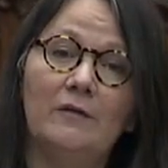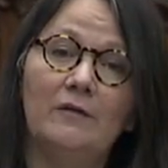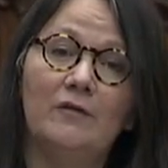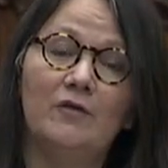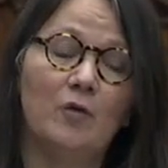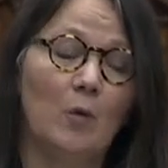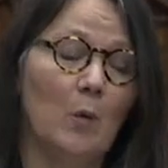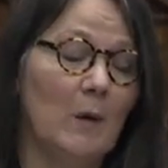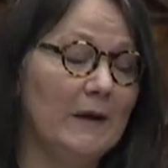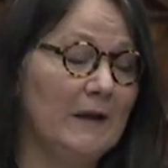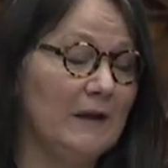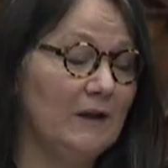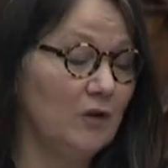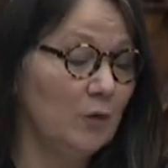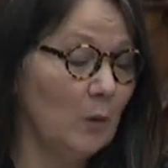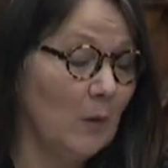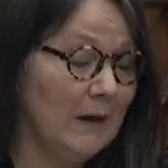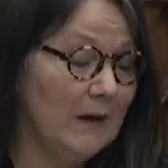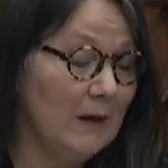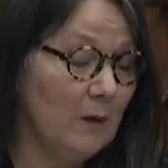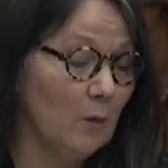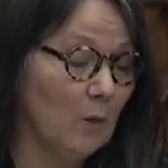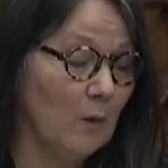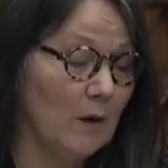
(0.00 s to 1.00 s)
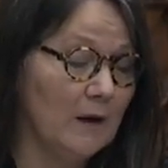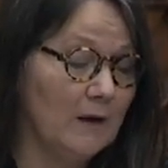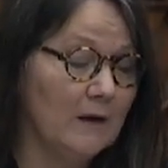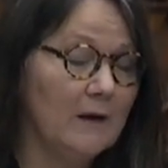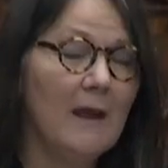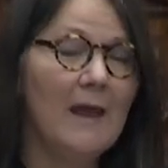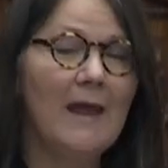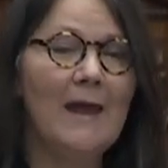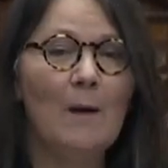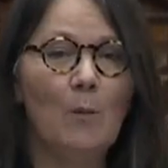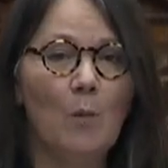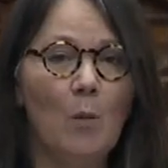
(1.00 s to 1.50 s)
2021,
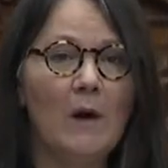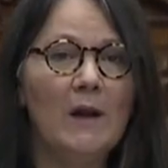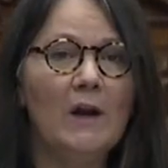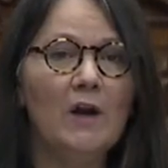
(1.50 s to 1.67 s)
and what a